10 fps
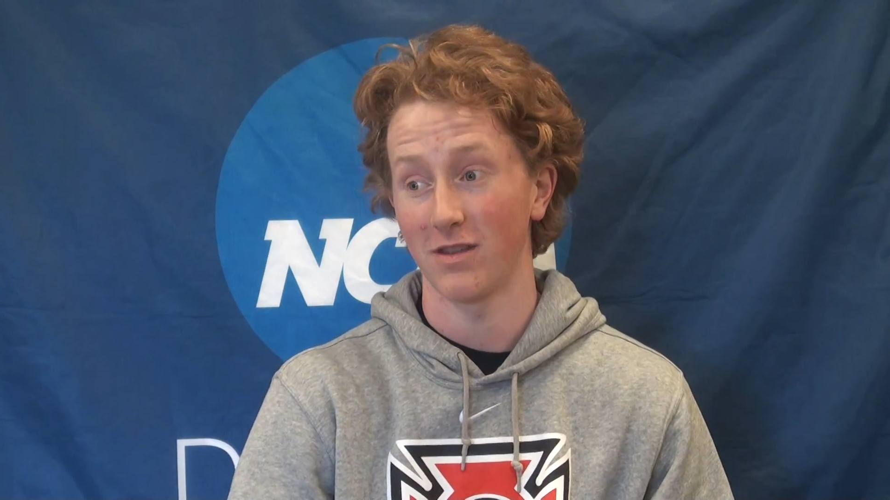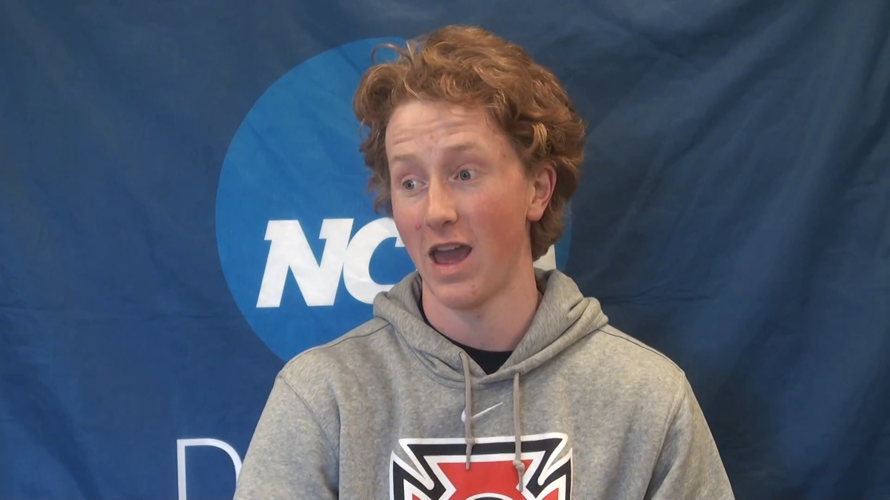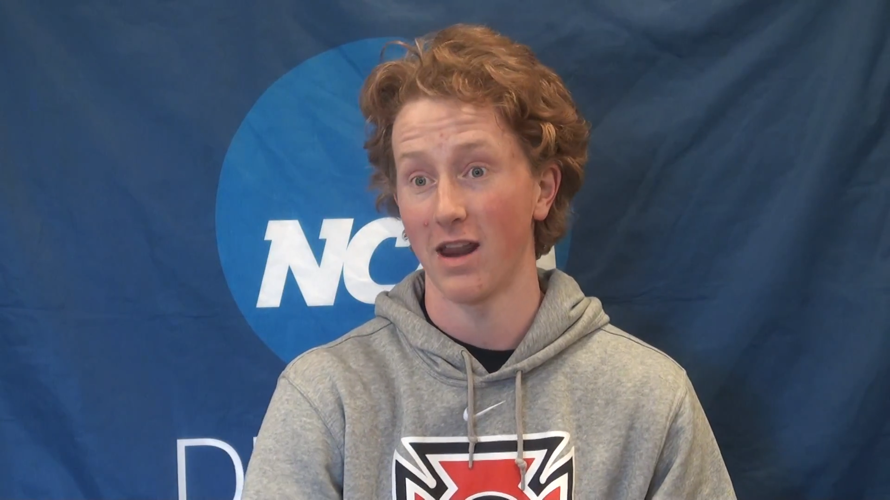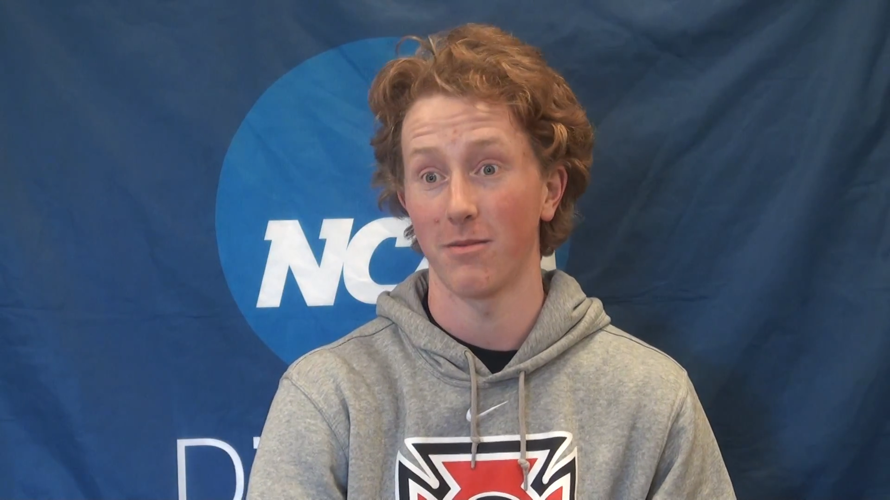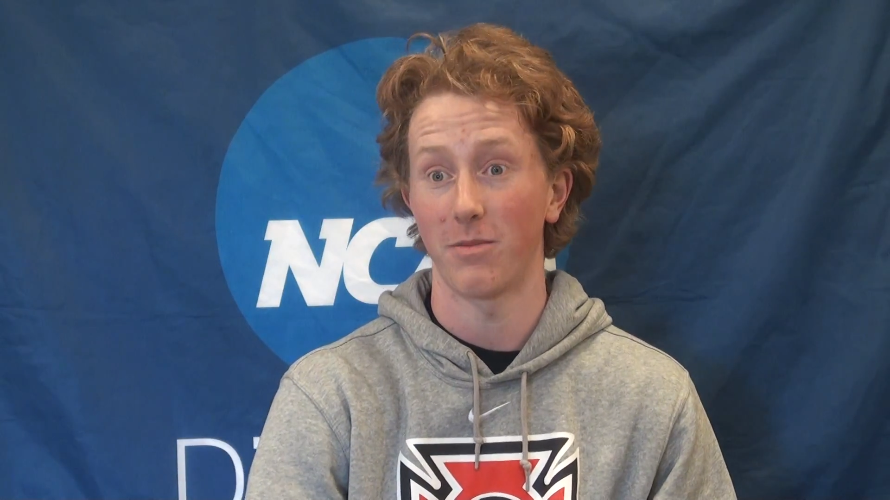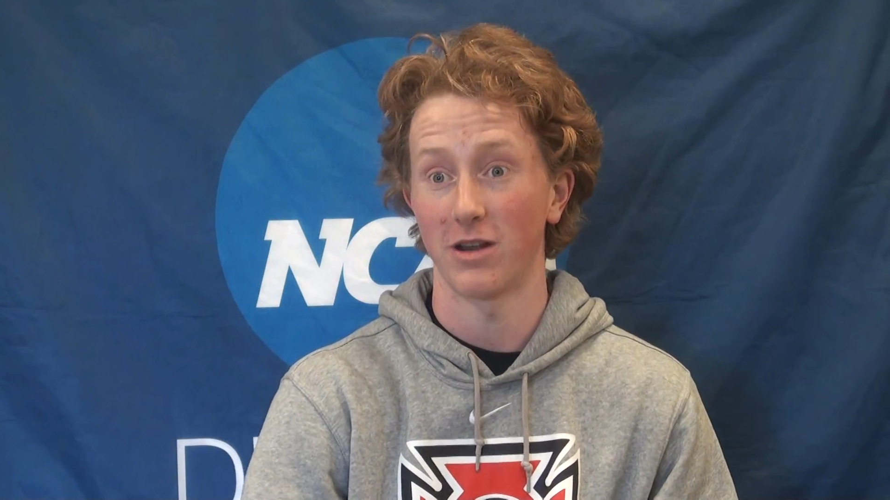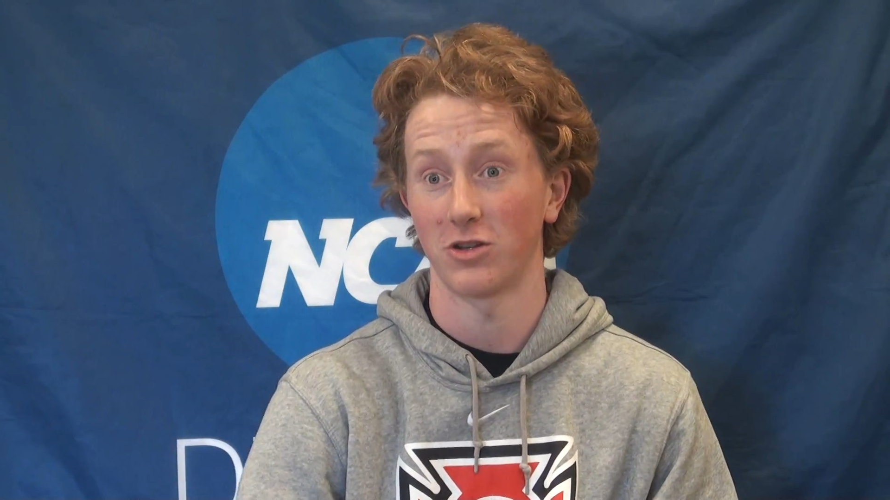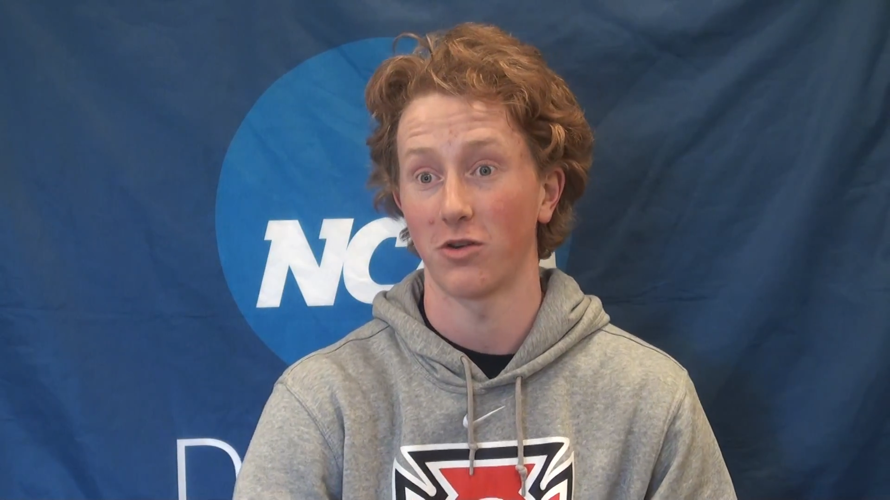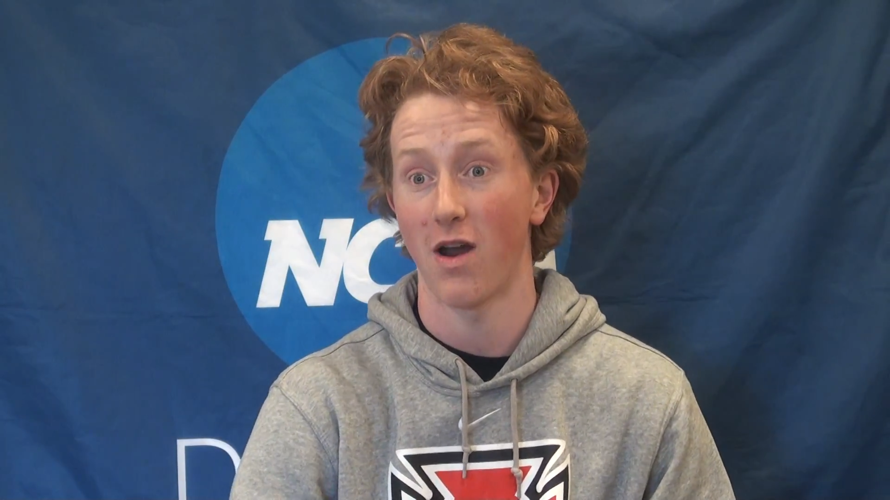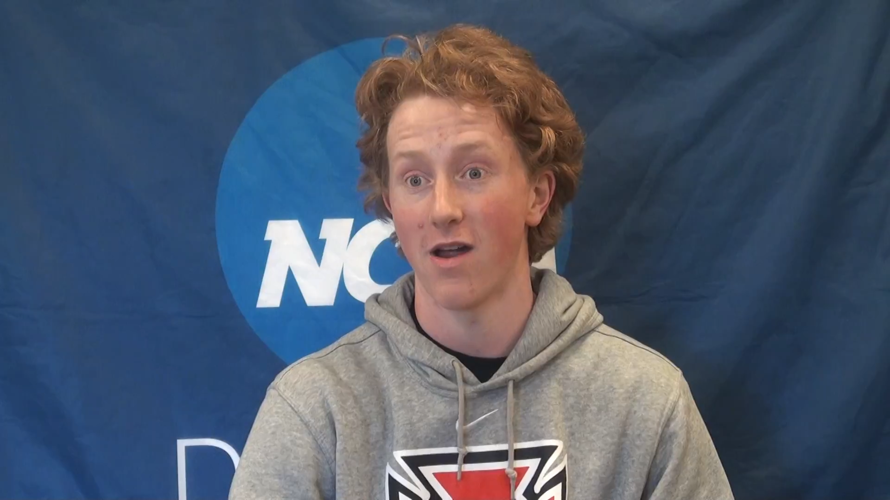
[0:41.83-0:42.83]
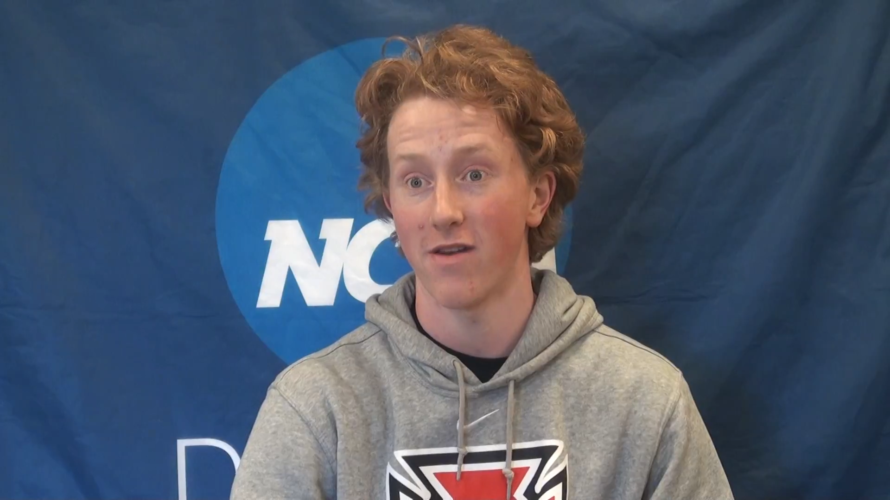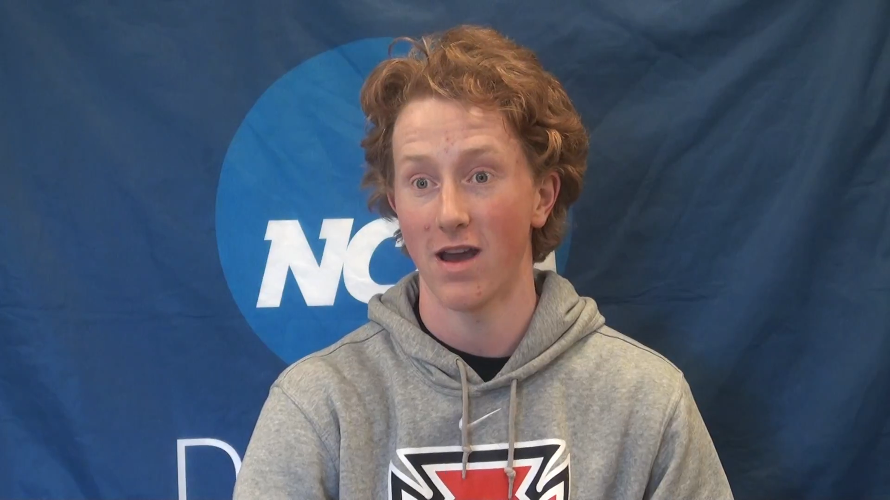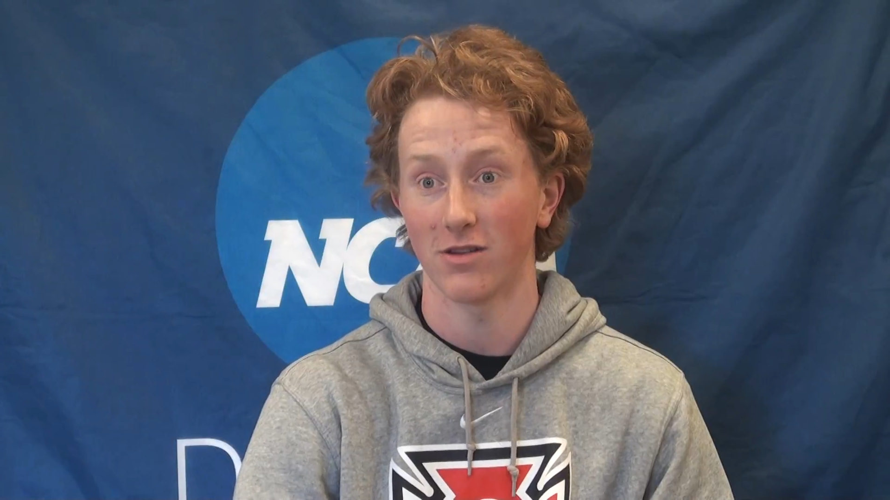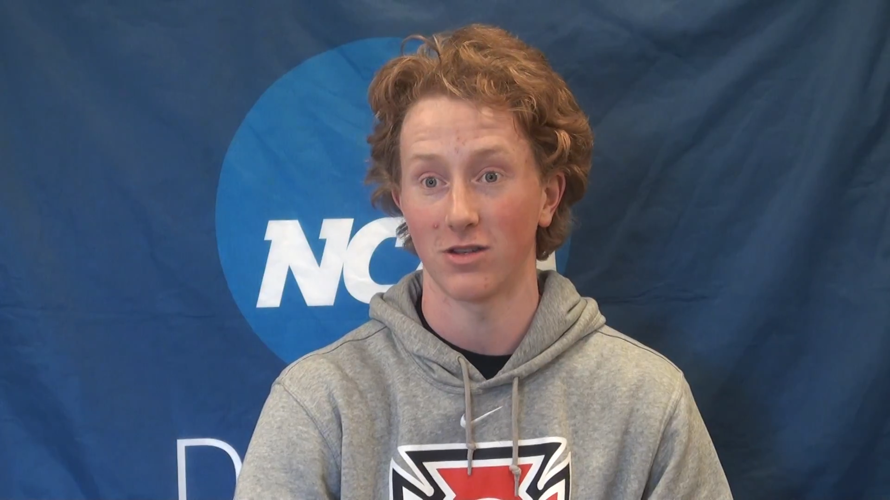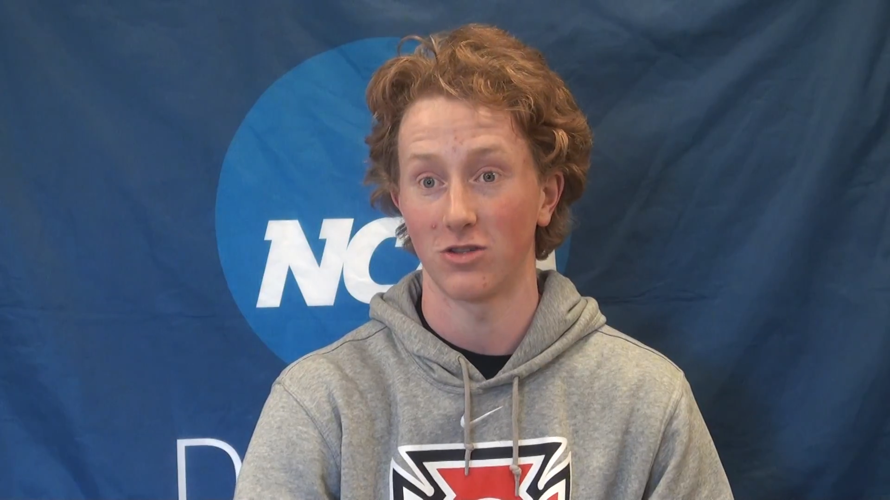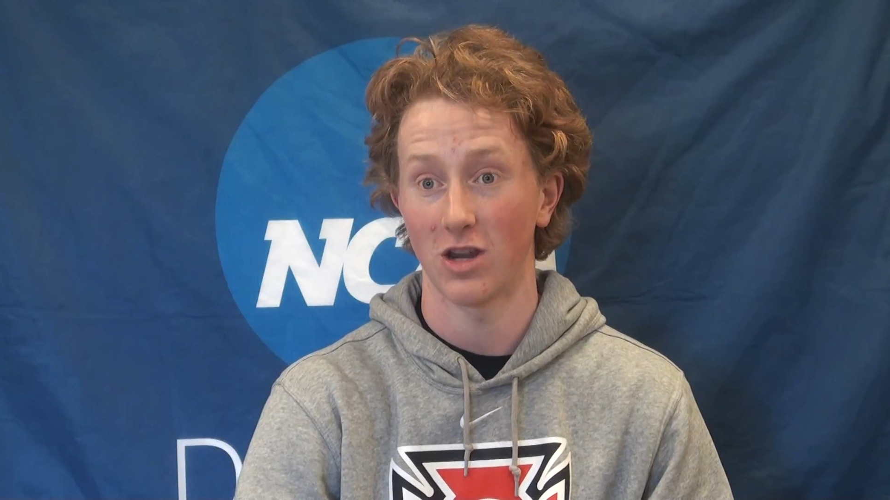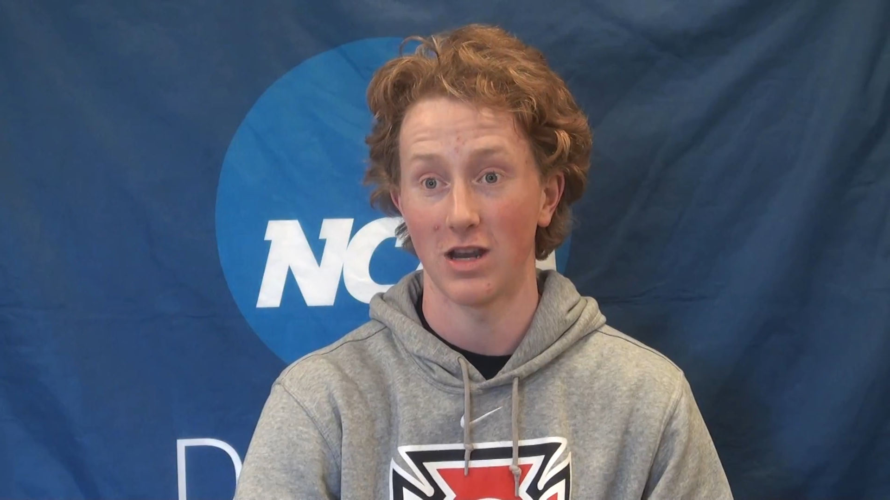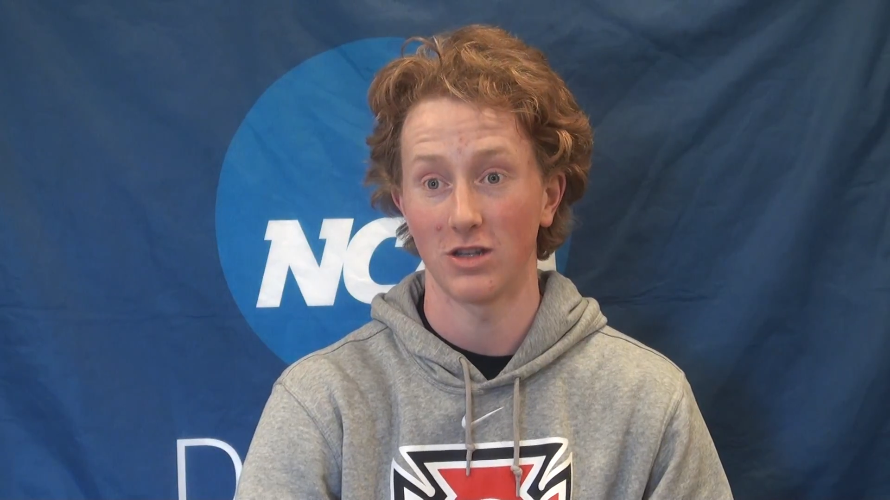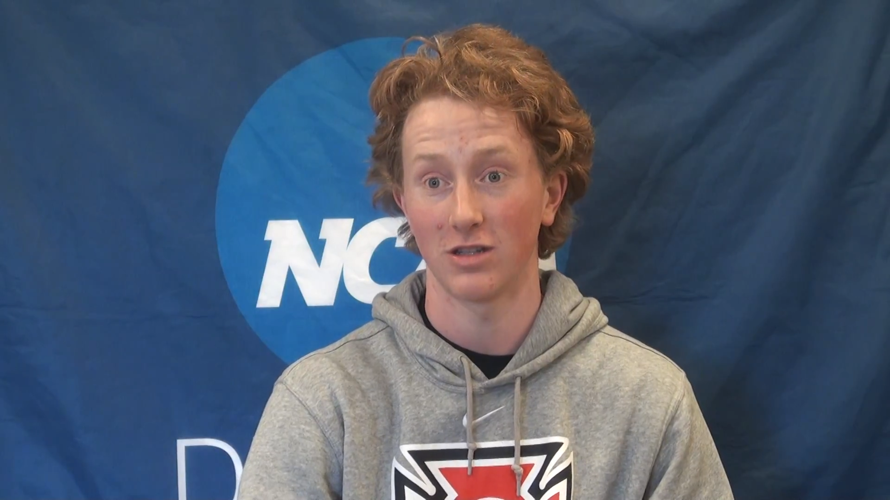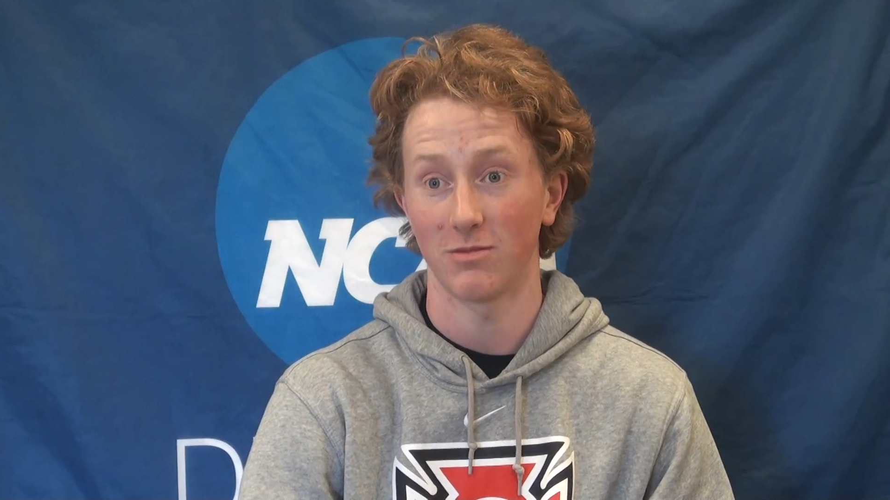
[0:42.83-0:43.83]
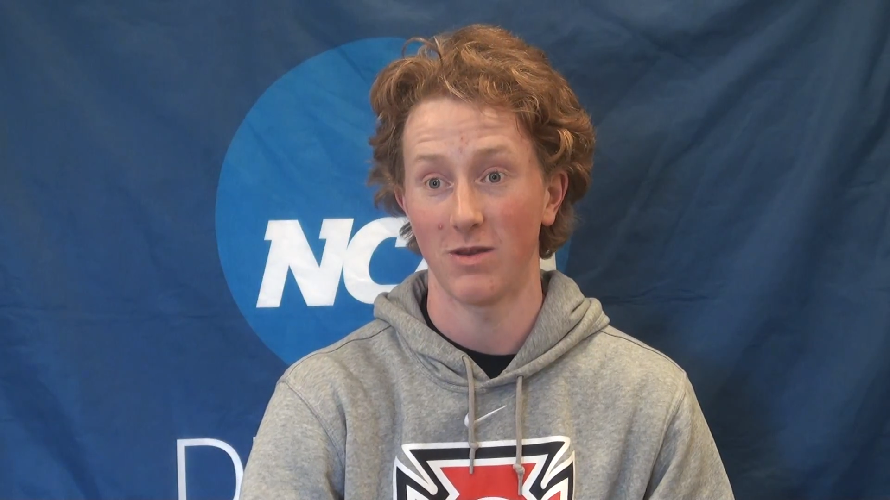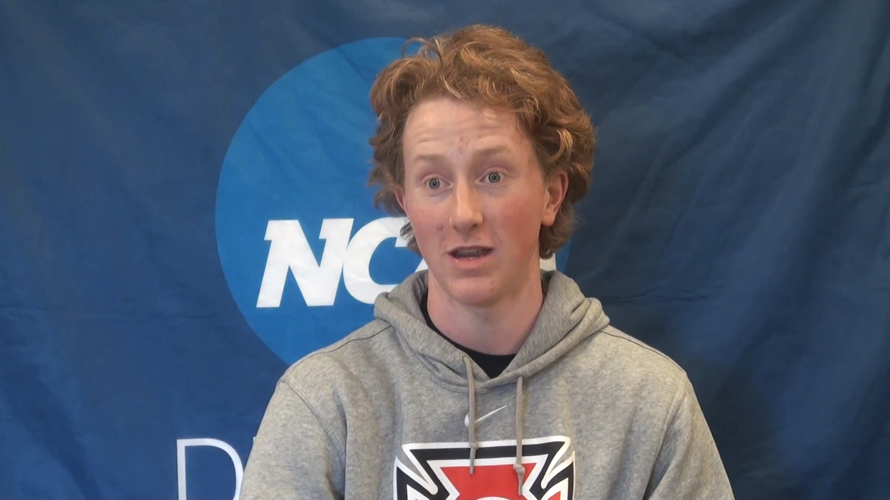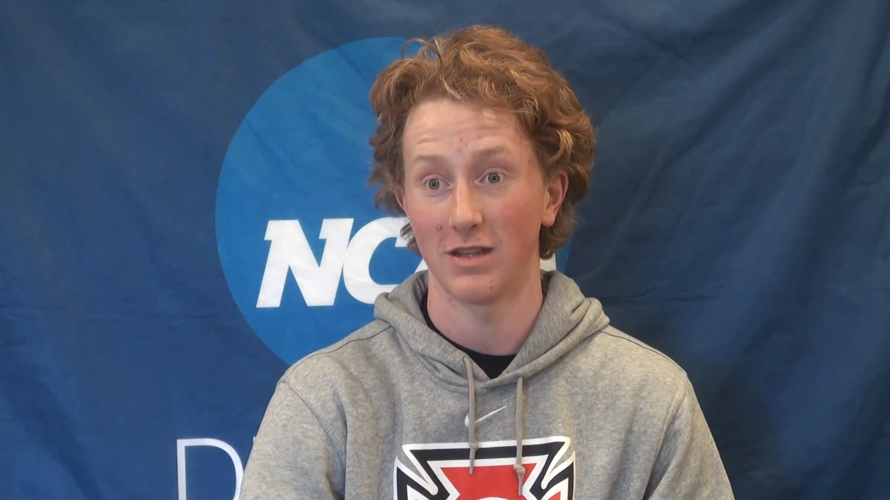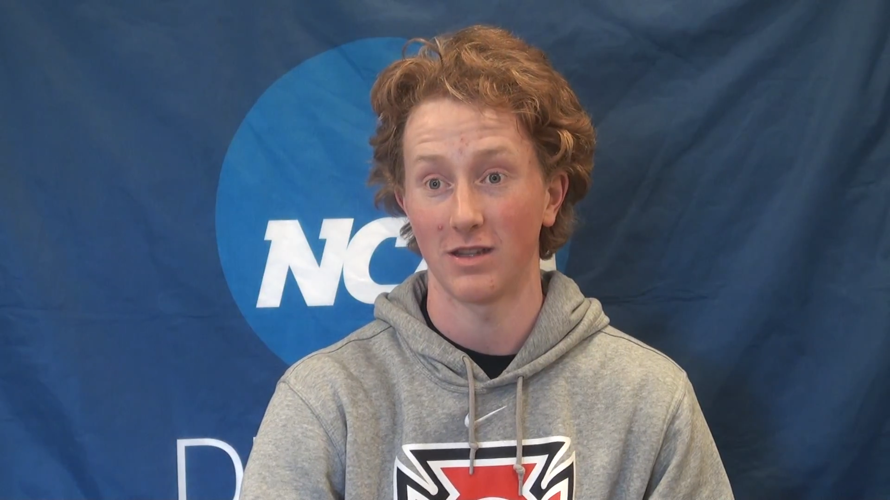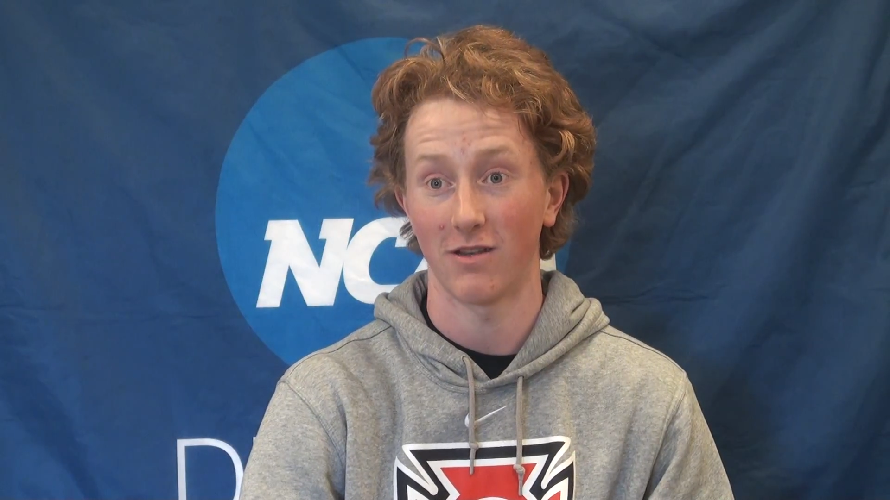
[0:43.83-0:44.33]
getting a bunch of groundouts and changing speeds,